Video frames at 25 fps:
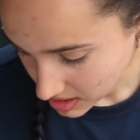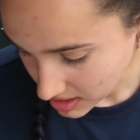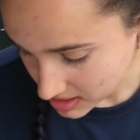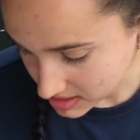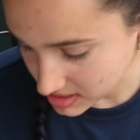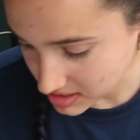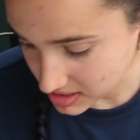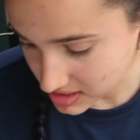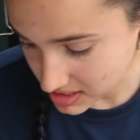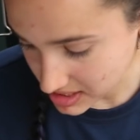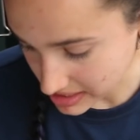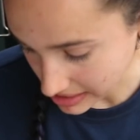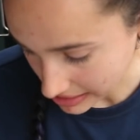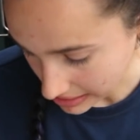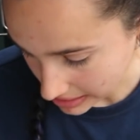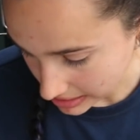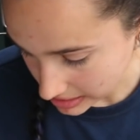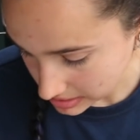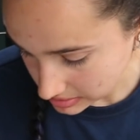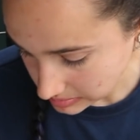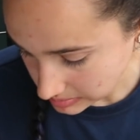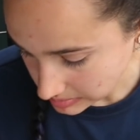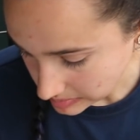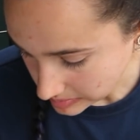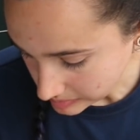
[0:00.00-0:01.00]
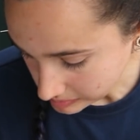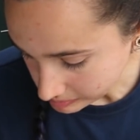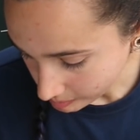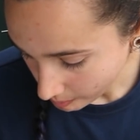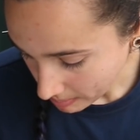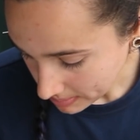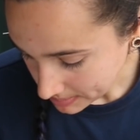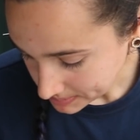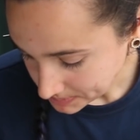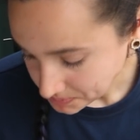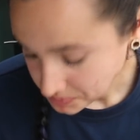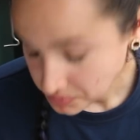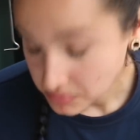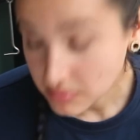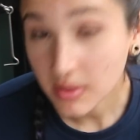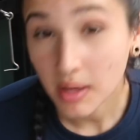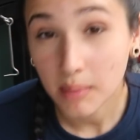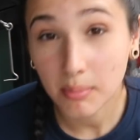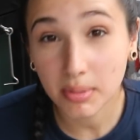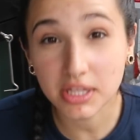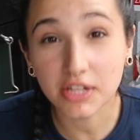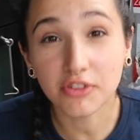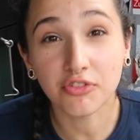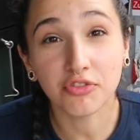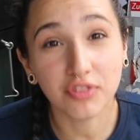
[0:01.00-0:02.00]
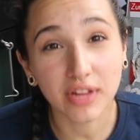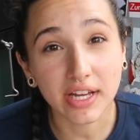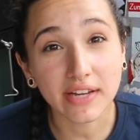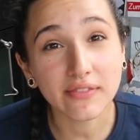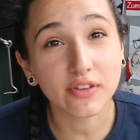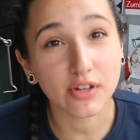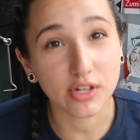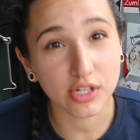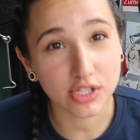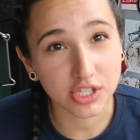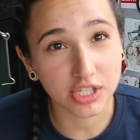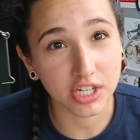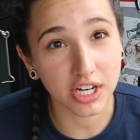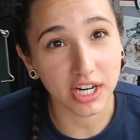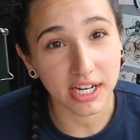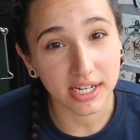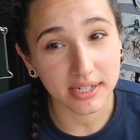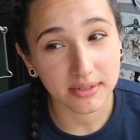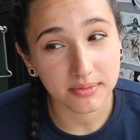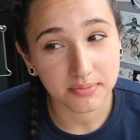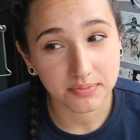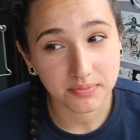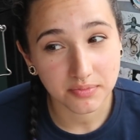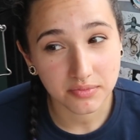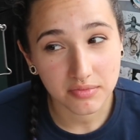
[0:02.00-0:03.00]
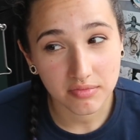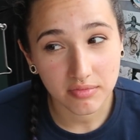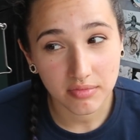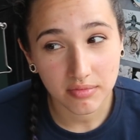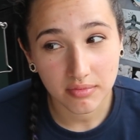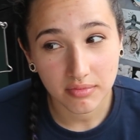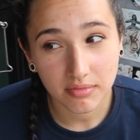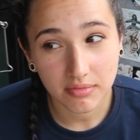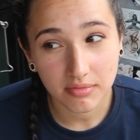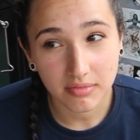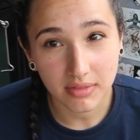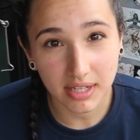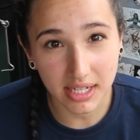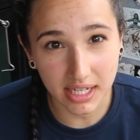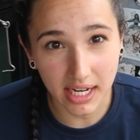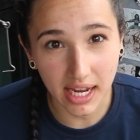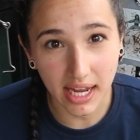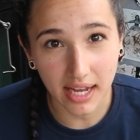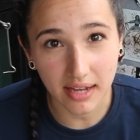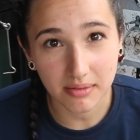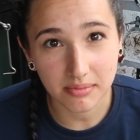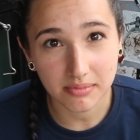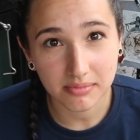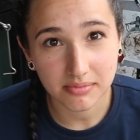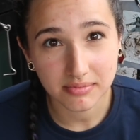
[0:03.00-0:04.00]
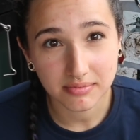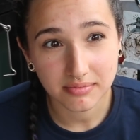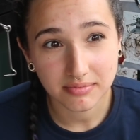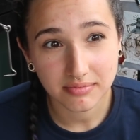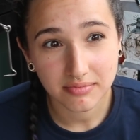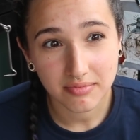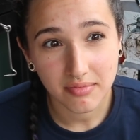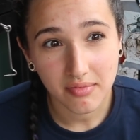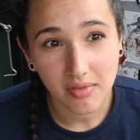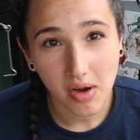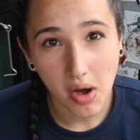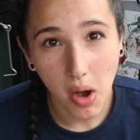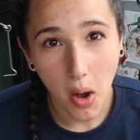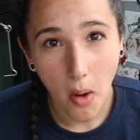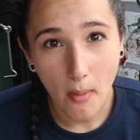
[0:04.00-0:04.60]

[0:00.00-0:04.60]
It's insane. But the flavor is good. Like an 8.